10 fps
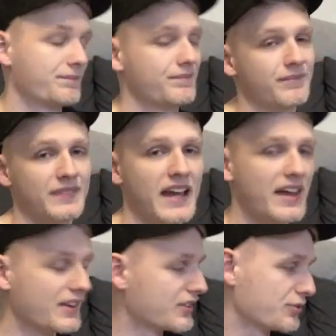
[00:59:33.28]

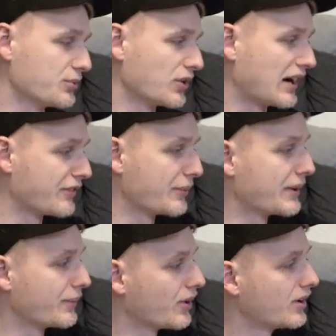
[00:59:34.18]
We don't have them
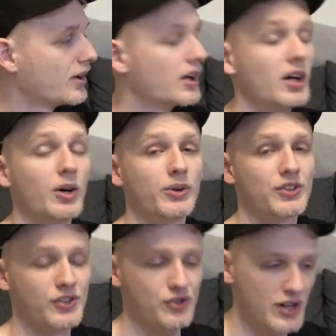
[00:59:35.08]
anymore. Which is a
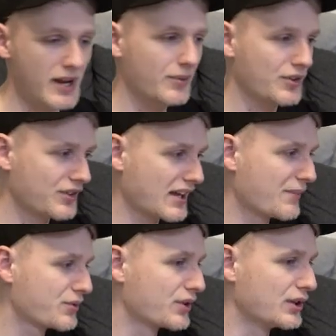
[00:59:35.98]
shame, because they
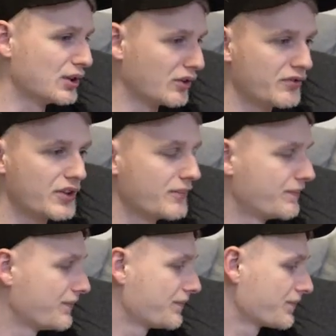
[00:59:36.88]
absolutely loved them.
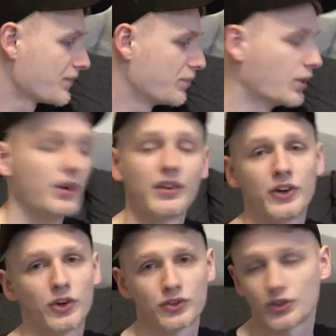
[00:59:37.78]
But they
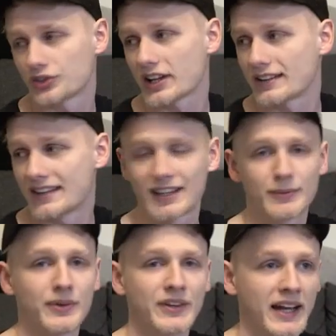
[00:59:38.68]
also started taking them out in
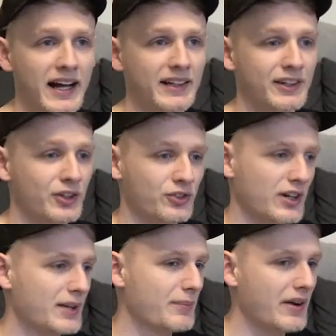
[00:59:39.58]
the garden and trying to
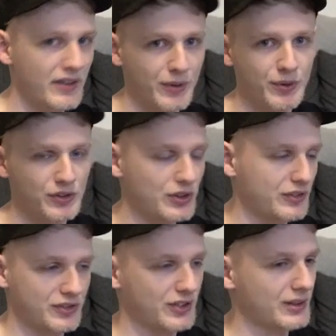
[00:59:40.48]
bury them and stuff.
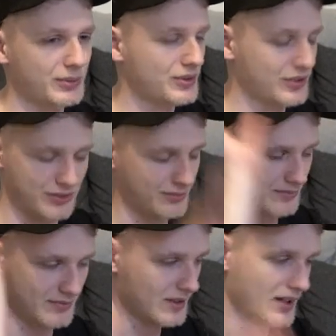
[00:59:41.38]
So we just,
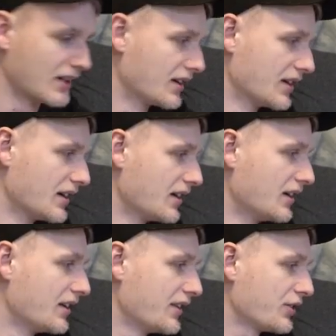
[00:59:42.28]

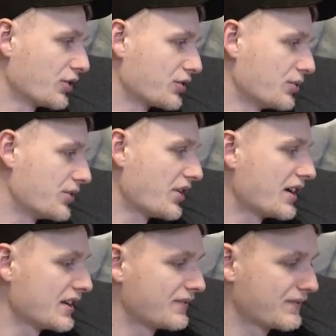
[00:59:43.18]
they got too dirty.
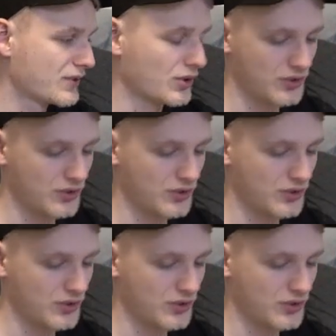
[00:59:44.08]
Just